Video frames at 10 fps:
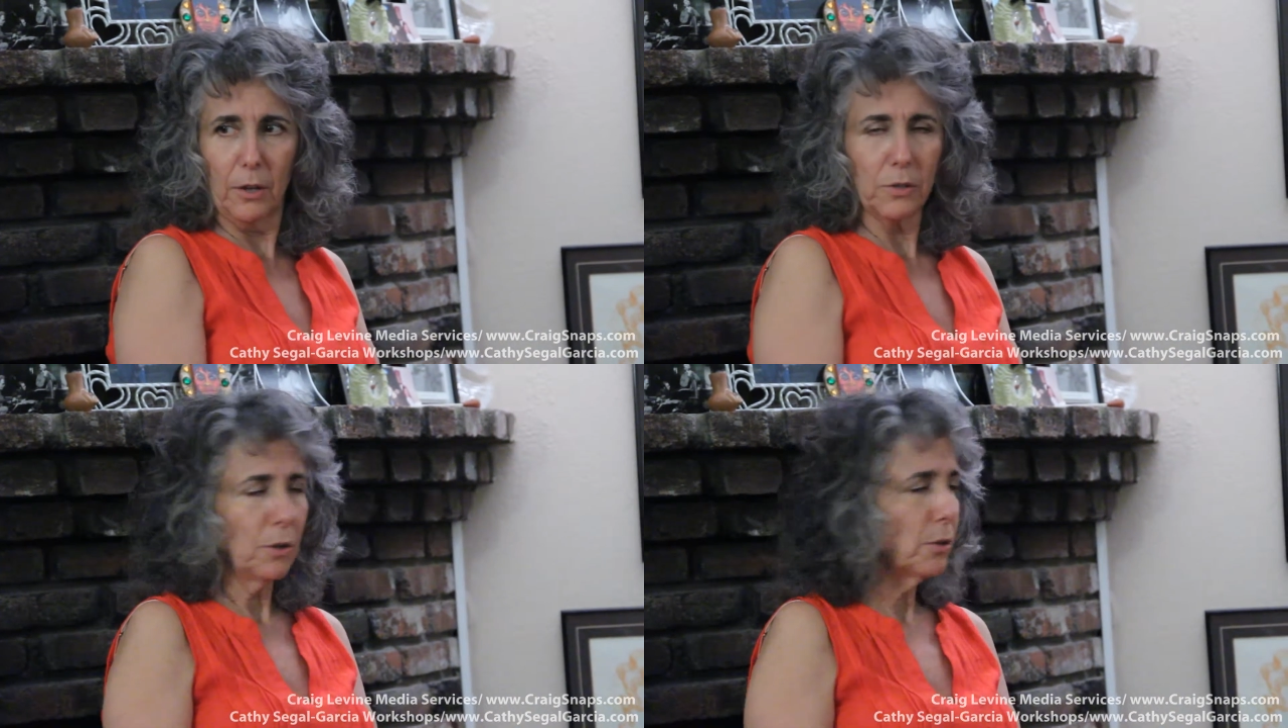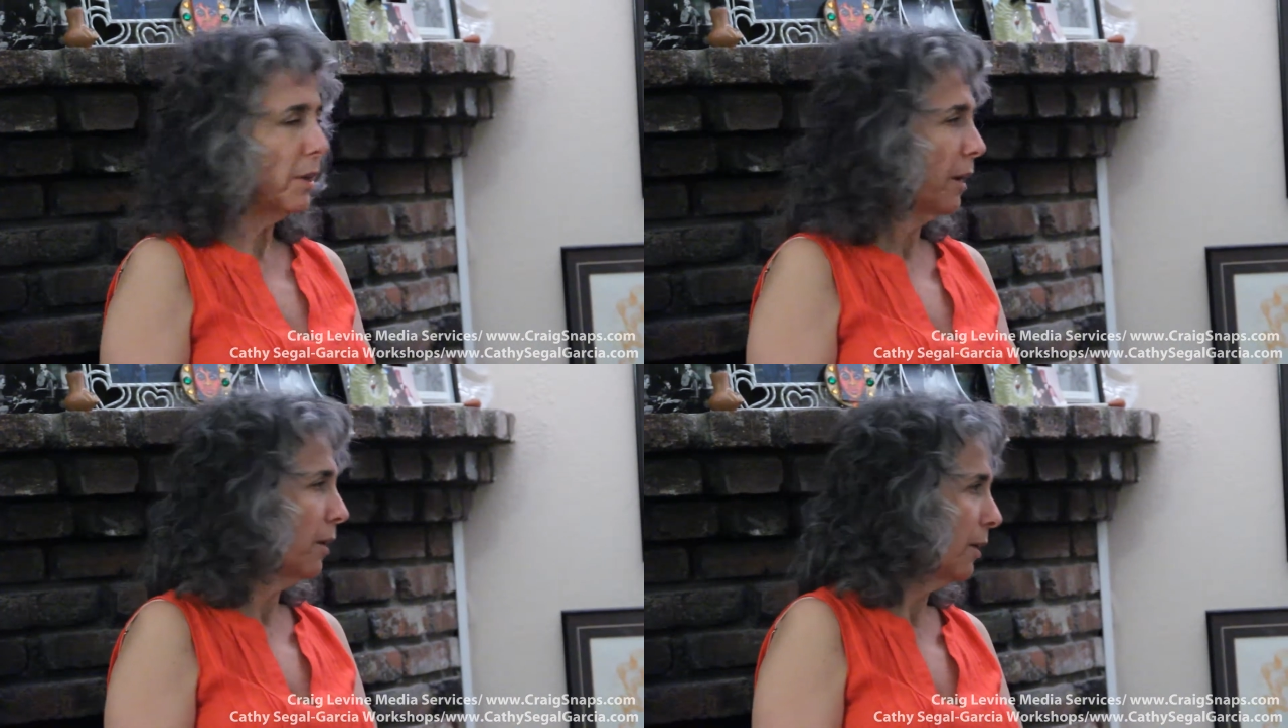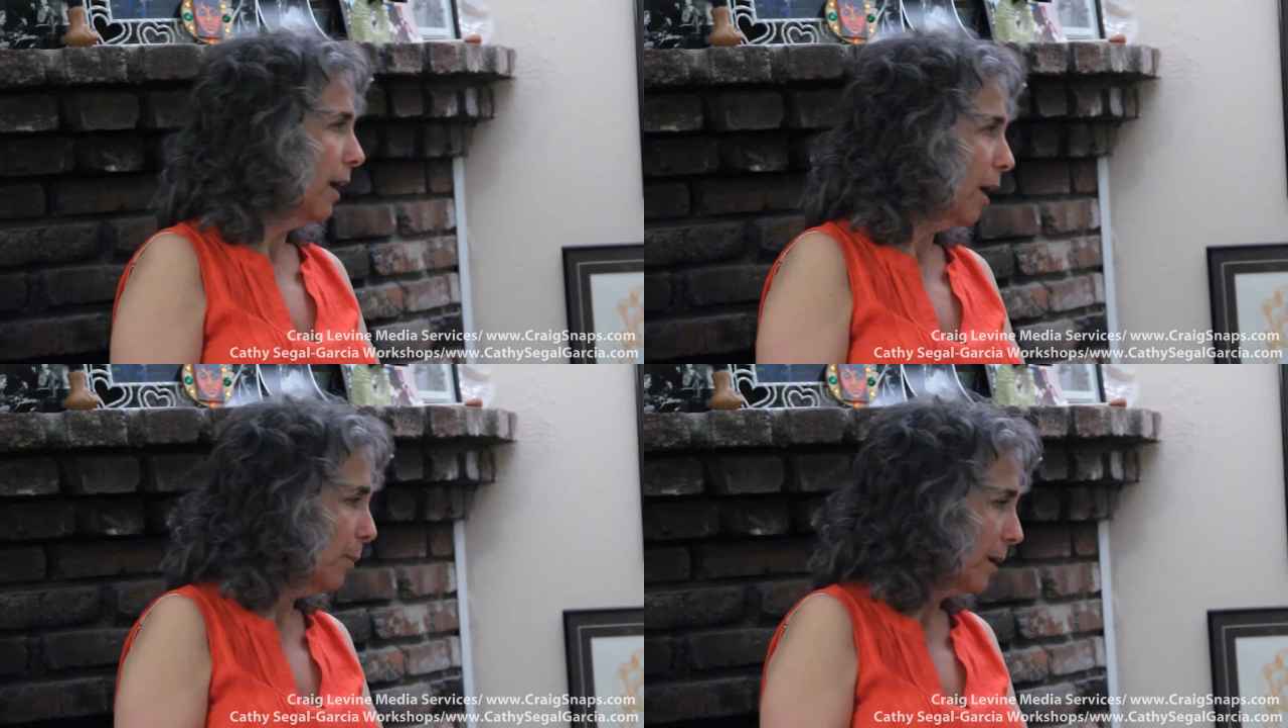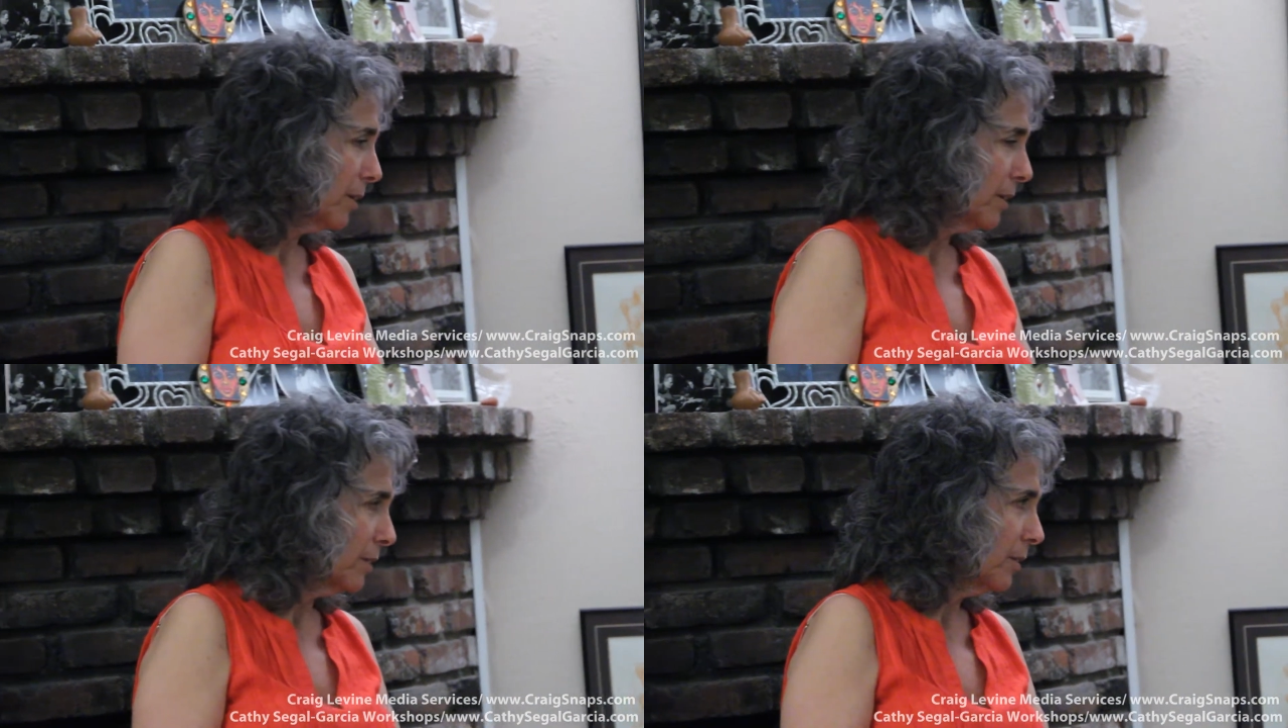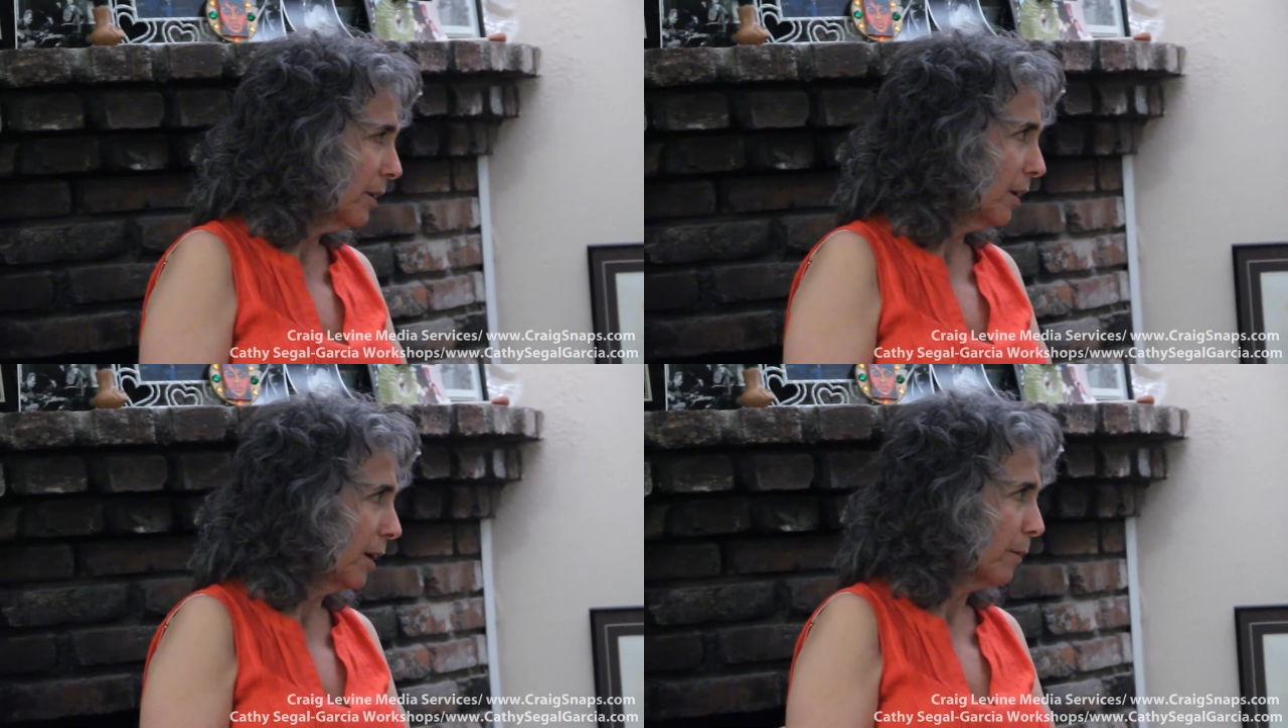So now, how about in
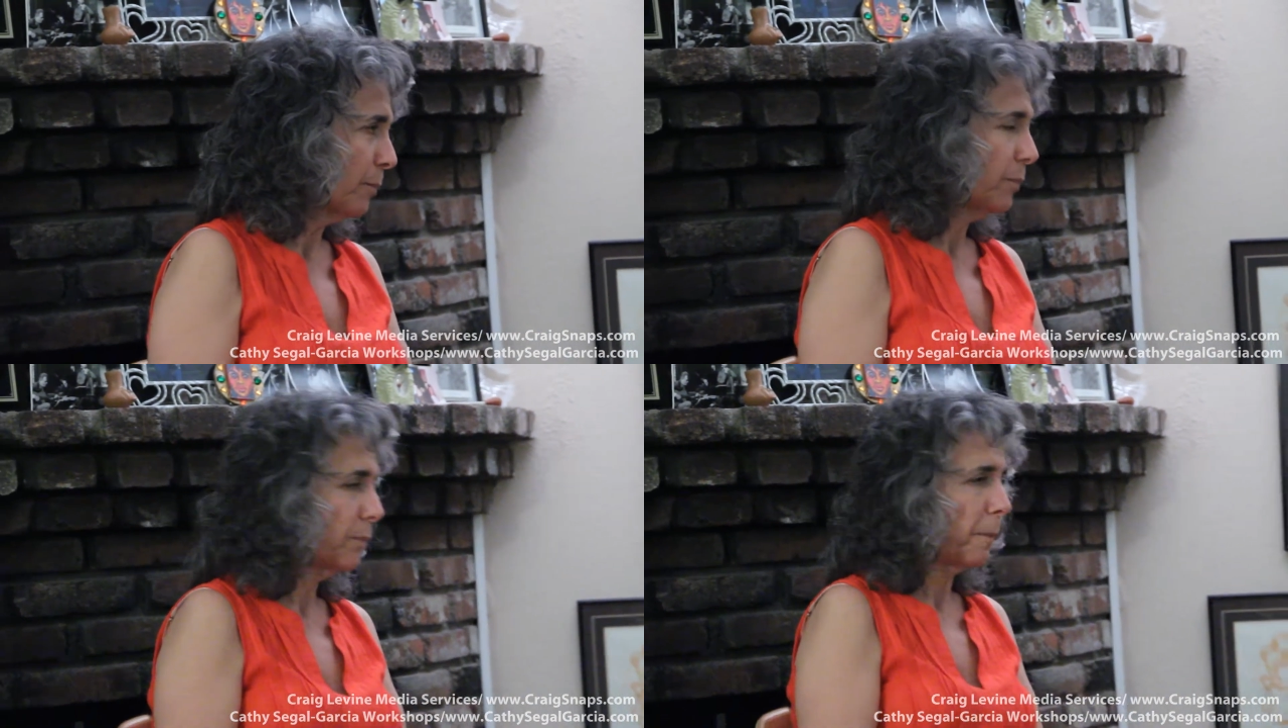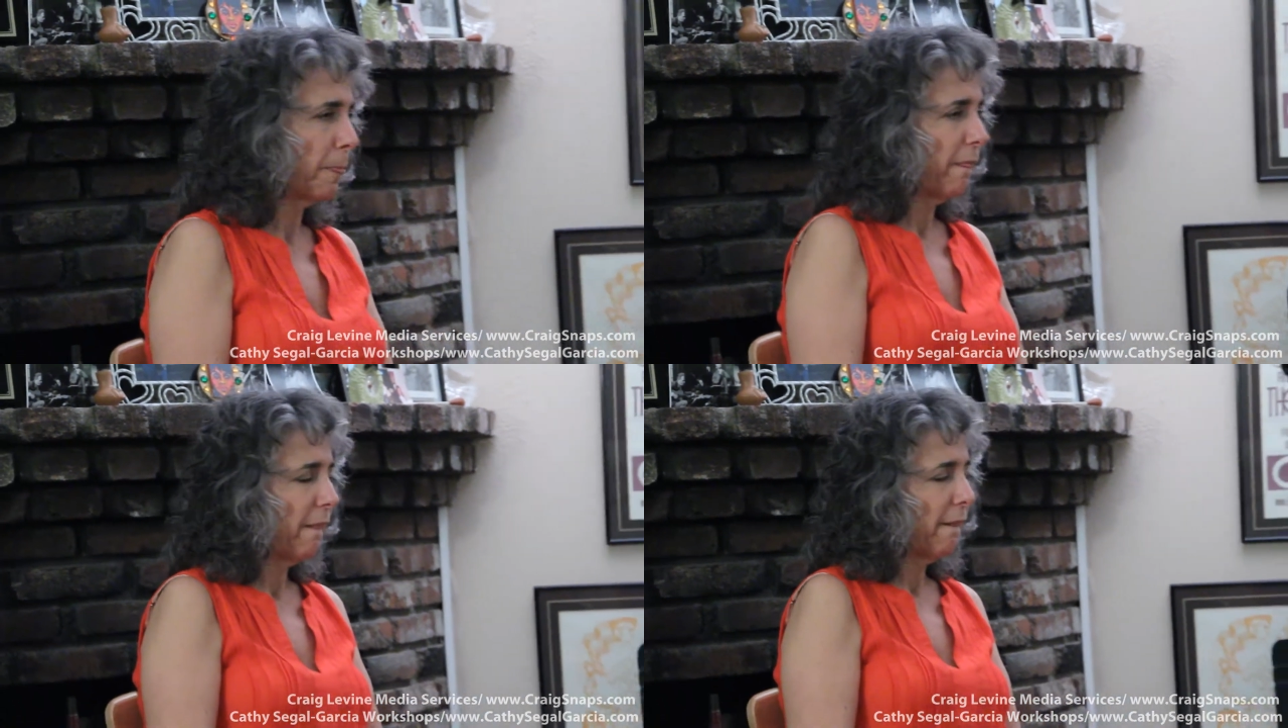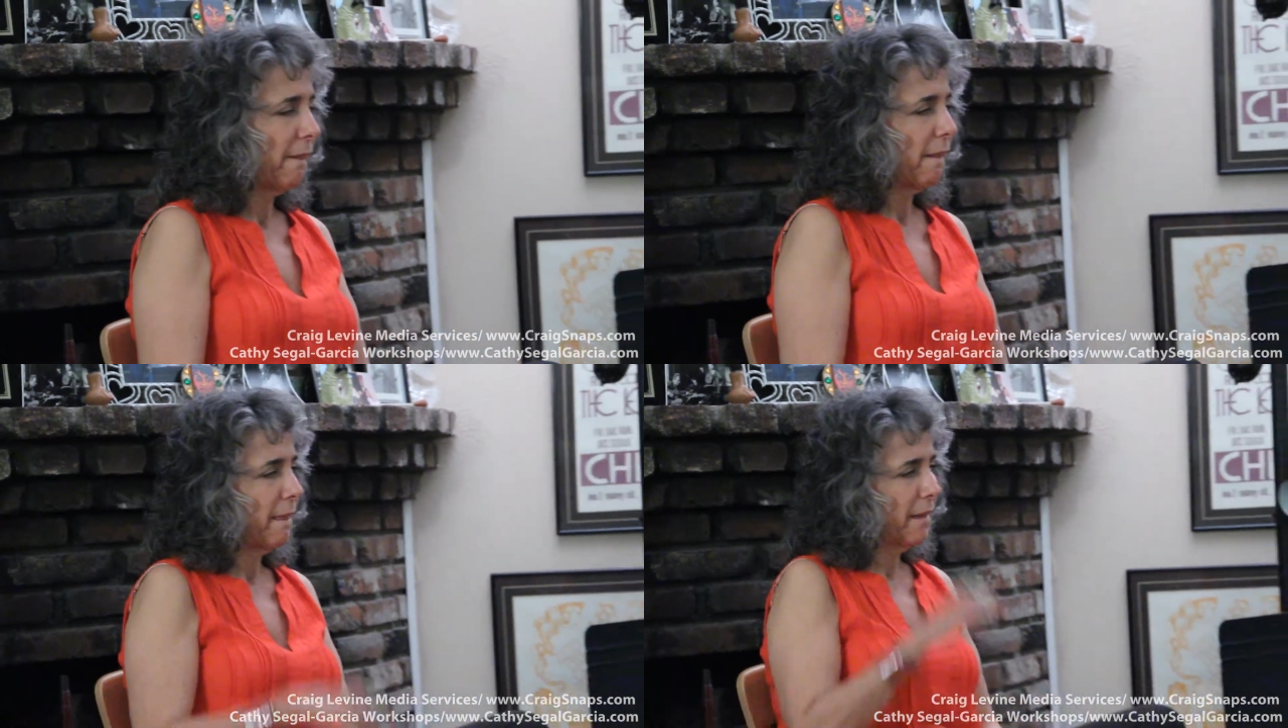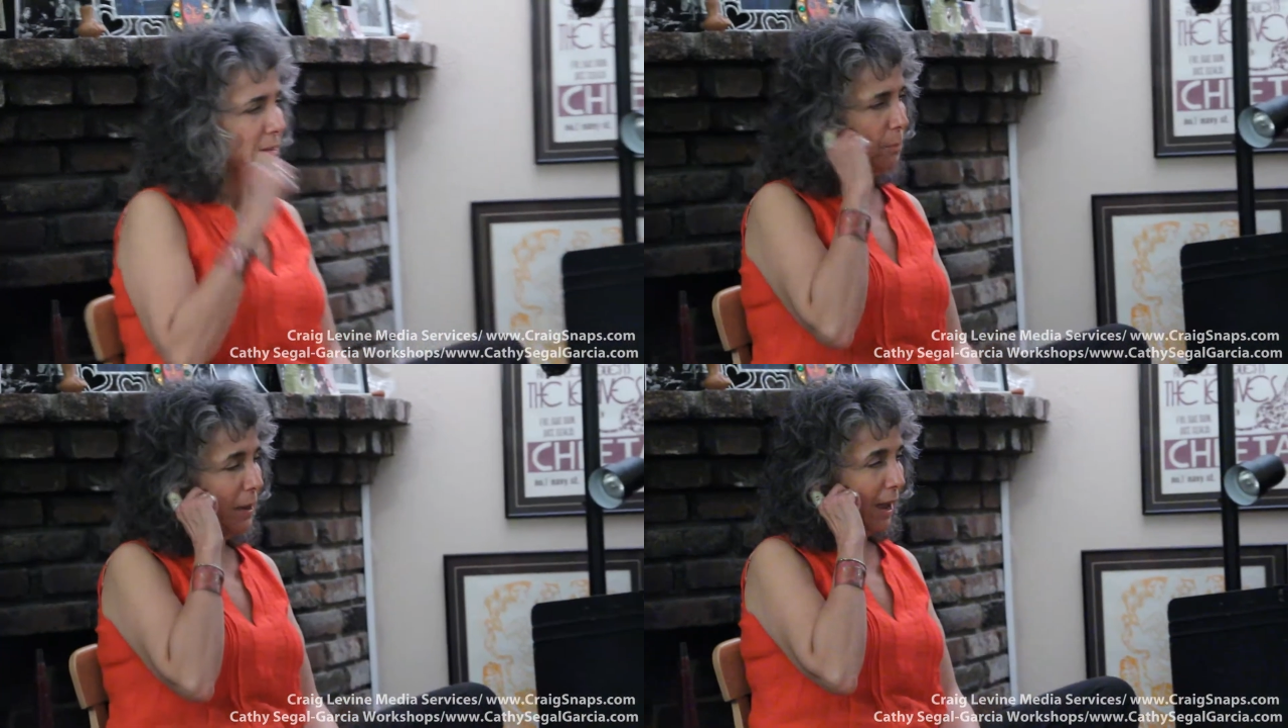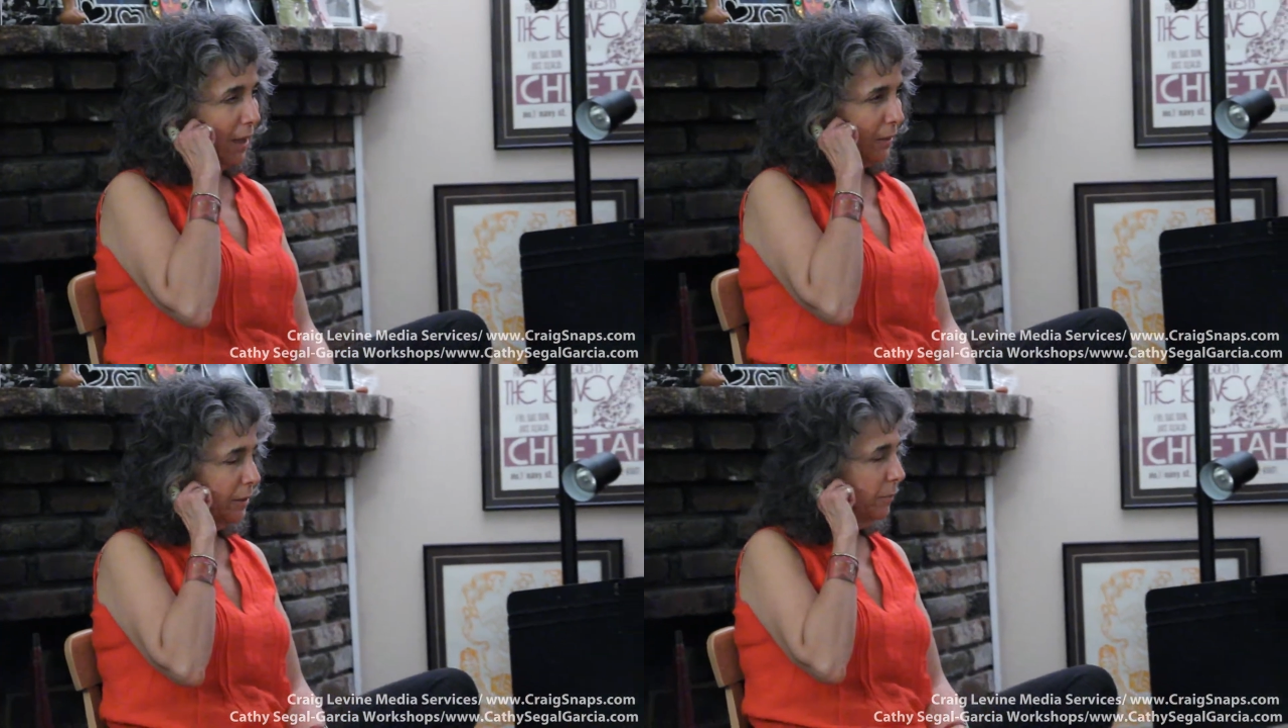time as a
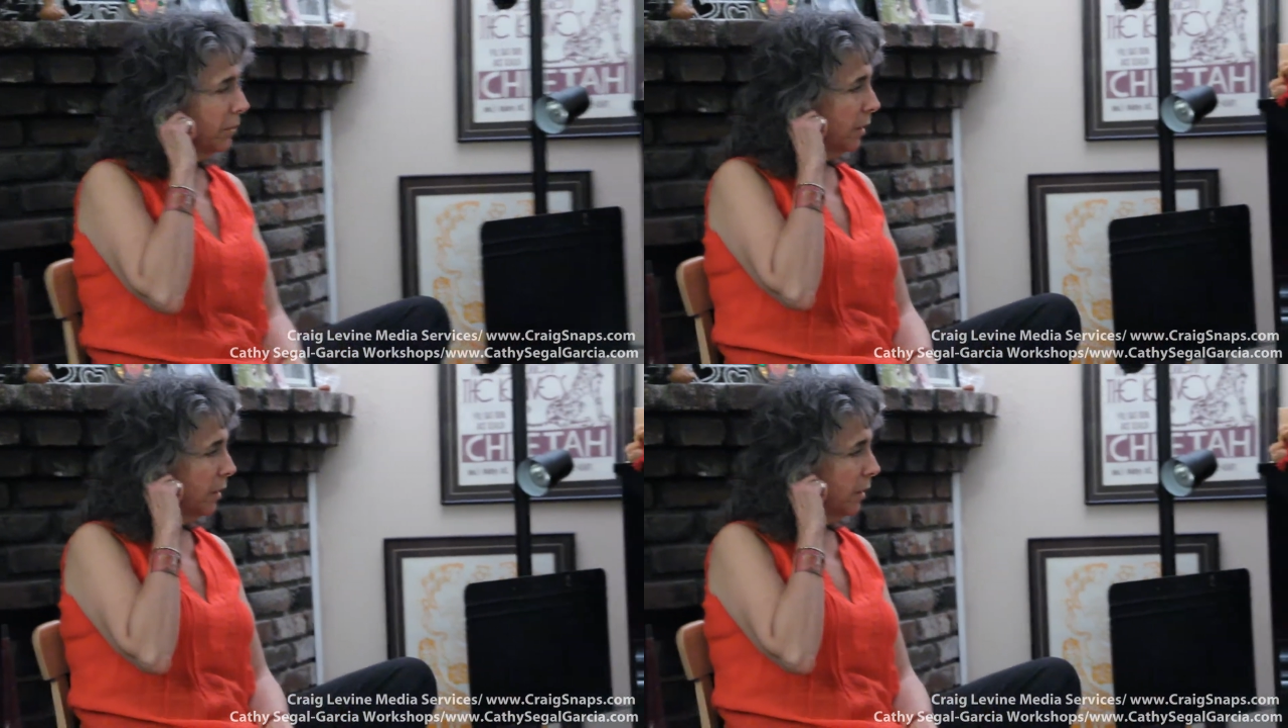ballad?